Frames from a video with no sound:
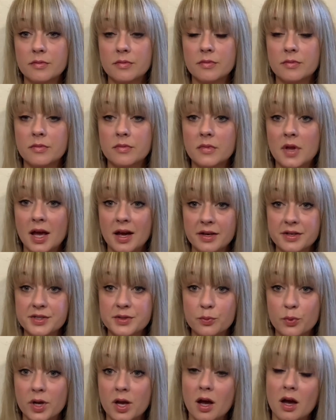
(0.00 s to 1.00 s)
Next,
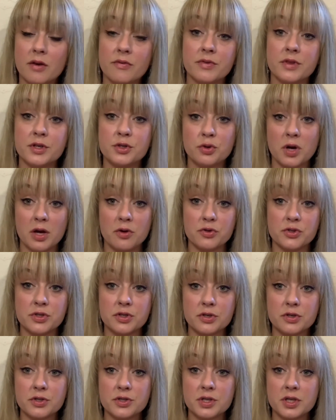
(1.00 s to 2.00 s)
we have the trousers.